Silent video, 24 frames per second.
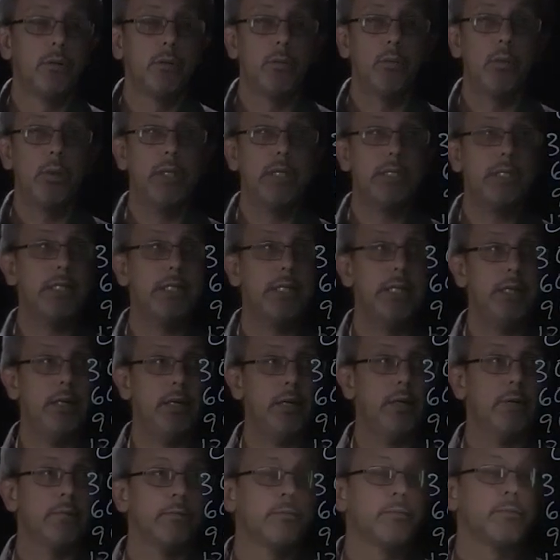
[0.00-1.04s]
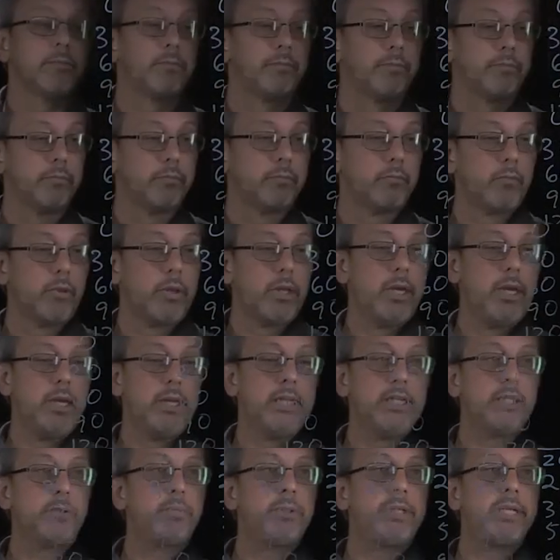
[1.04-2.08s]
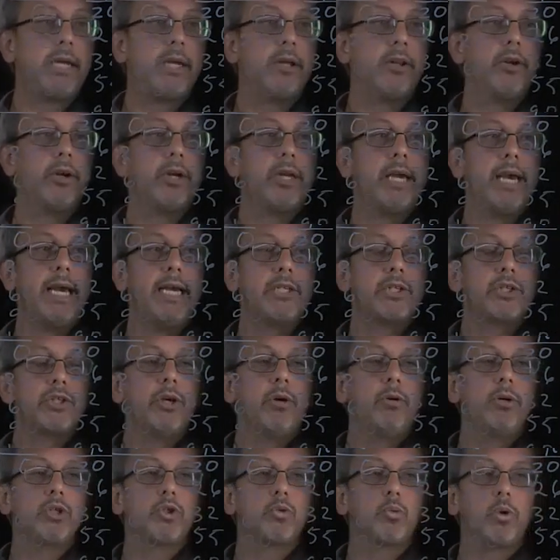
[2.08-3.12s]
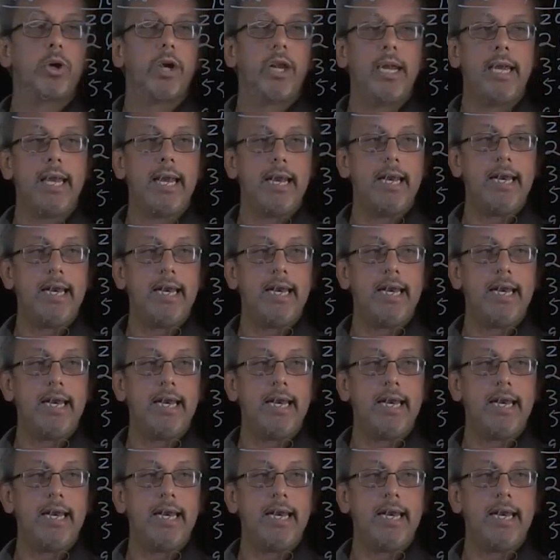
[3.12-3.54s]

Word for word: Well, let's see here. In this particular case, notice we're going to get